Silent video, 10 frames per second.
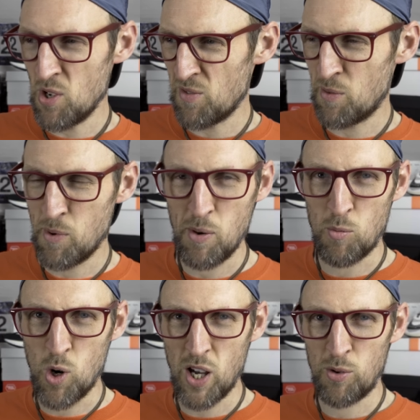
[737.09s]
Some of them are
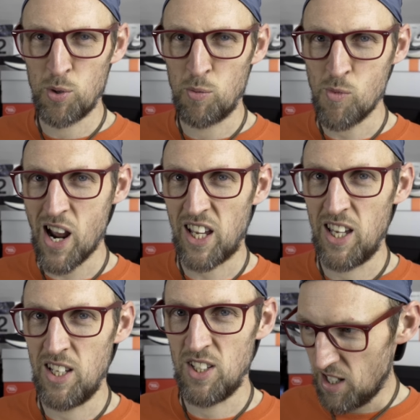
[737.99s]
wild and
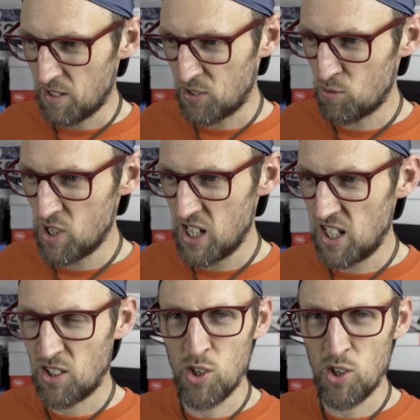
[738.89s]
wacky, and you have to really